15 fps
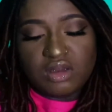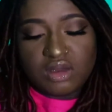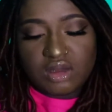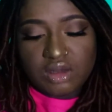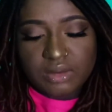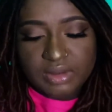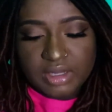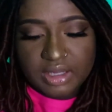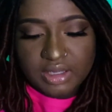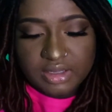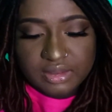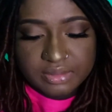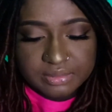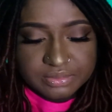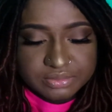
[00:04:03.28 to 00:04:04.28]

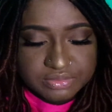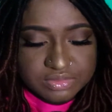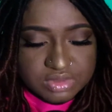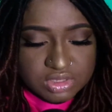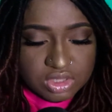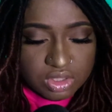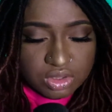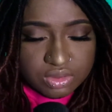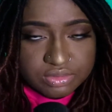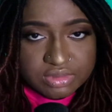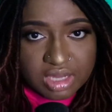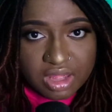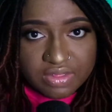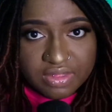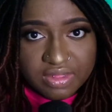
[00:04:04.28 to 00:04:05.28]
Okay, so
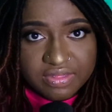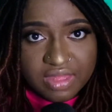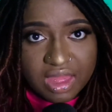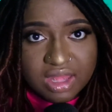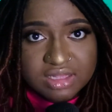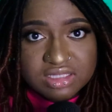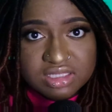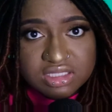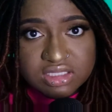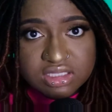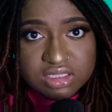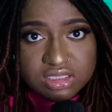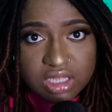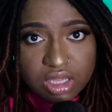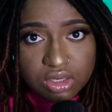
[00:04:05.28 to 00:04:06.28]
now that that's
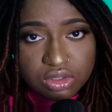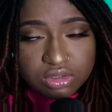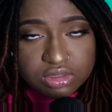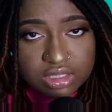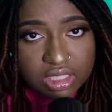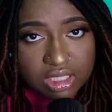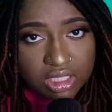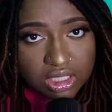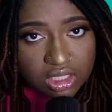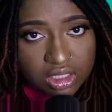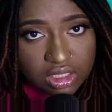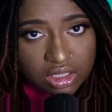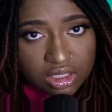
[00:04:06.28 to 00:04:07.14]
settled in,